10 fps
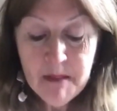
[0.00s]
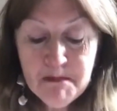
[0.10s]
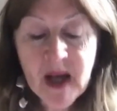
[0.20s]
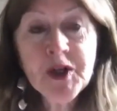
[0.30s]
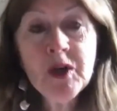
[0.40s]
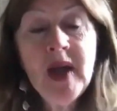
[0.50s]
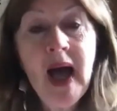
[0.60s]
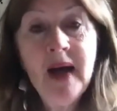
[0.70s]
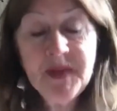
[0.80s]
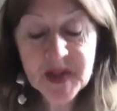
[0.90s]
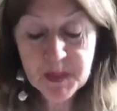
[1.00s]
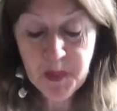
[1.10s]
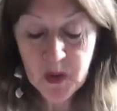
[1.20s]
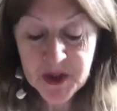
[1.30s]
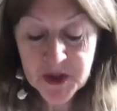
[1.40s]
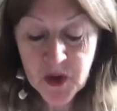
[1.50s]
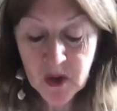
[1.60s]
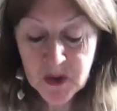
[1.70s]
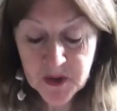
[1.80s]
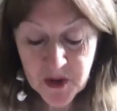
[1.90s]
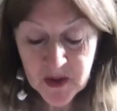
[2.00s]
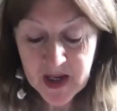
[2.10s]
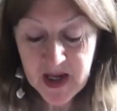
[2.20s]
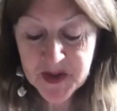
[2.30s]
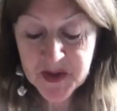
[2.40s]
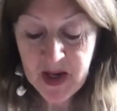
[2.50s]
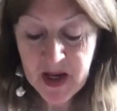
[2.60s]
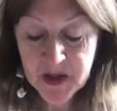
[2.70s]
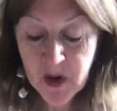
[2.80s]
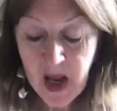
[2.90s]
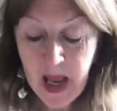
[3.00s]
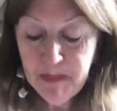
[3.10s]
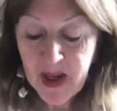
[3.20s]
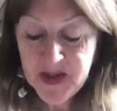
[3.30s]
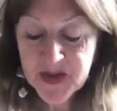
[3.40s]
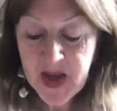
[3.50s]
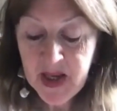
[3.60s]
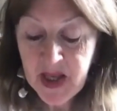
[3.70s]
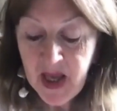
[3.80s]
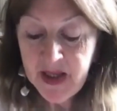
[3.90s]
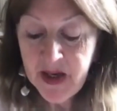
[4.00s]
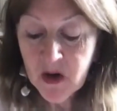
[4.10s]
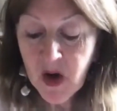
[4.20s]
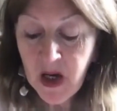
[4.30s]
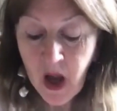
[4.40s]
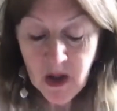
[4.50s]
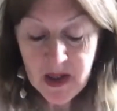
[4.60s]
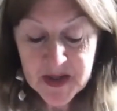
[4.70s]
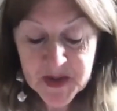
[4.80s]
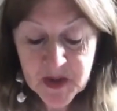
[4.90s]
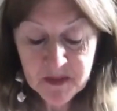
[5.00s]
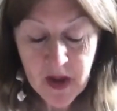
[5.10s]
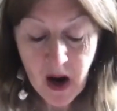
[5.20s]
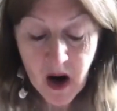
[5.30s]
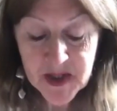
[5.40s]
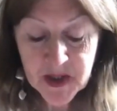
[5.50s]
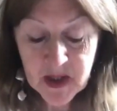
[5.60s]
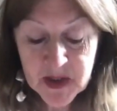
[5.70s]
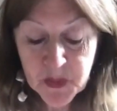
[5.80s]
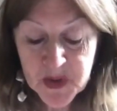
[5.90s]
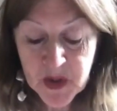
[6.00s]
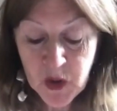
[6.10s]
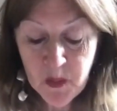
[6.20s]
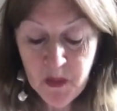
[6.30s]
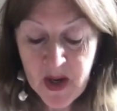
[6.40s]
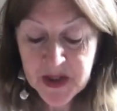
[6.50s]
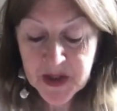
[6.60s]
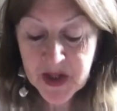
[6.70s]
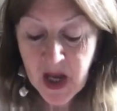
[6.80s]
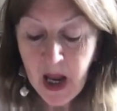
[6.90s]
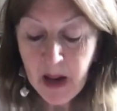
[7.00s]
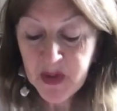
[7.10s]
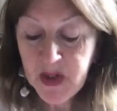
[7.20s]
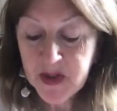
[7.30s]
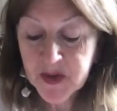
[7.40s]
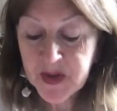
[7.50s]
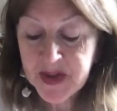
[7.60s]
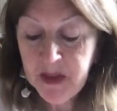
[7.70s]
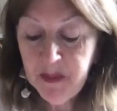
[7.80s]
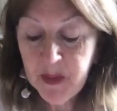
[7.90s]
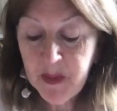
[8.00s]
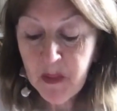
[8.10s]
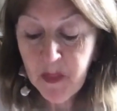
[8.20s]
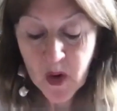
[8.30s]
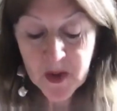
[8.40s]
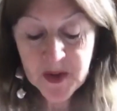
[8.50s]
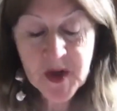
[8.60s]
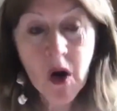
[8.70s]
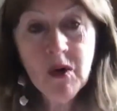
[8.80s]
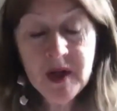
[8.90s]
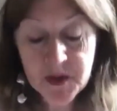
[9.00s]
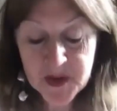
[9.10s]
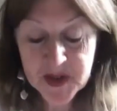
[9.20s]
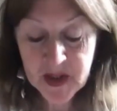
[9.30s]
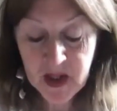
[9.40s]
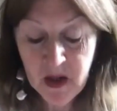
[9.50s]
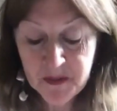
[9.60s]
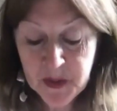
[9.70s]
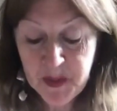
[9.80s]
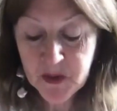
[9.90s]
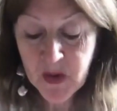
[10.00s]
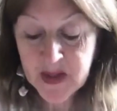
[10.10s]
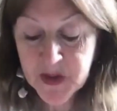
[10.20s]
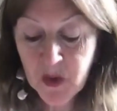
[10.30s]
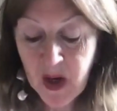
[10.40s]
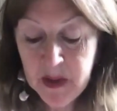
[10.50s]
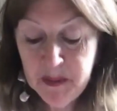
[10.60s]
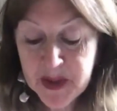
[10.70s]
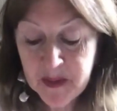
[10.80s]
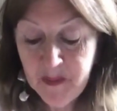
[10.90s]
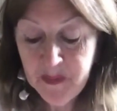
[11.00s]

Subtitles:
MacDonagh at this point truncates the letter by saying here a long list of articles was enumerated, but he doesn't deem them important or interesting enough to be transcribed.